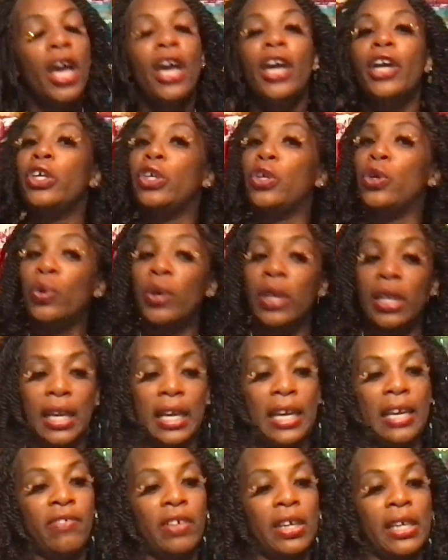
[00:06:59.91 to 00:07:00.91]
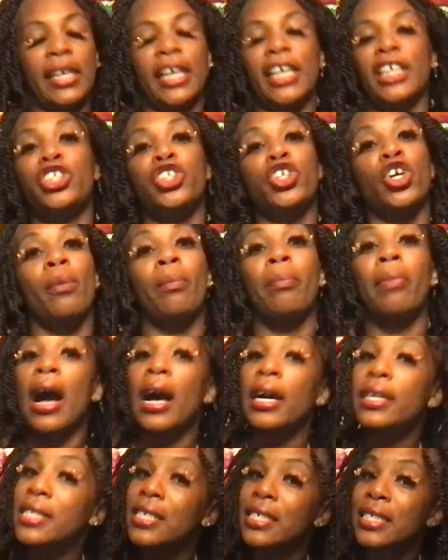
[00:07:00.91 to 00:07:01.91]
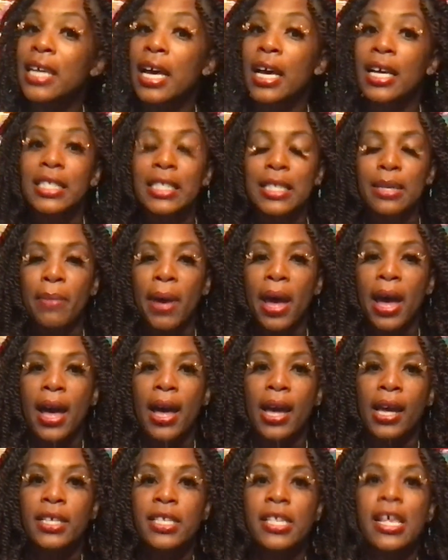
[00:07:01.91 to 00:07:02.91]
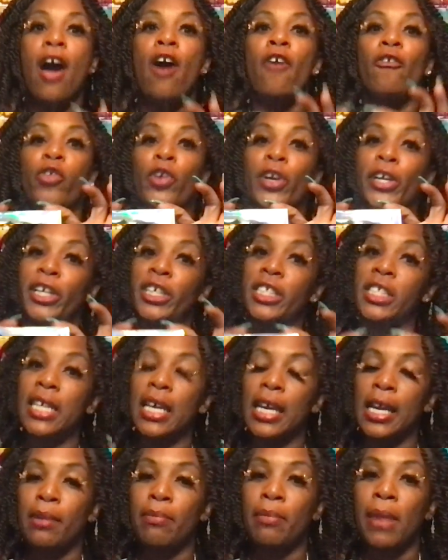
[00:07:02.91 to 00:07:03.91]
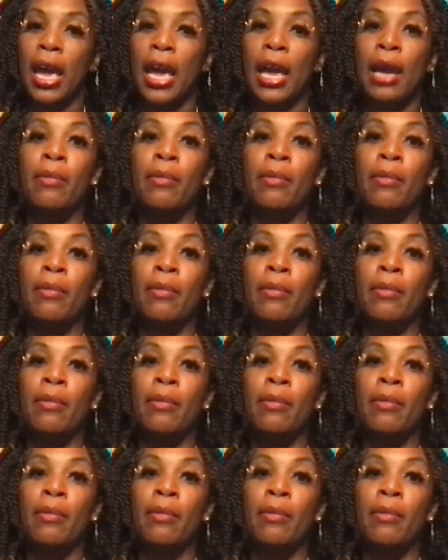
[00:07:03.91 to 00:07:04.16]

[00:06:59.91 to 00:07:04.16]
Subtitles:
You can even get your boxes customized for your team name.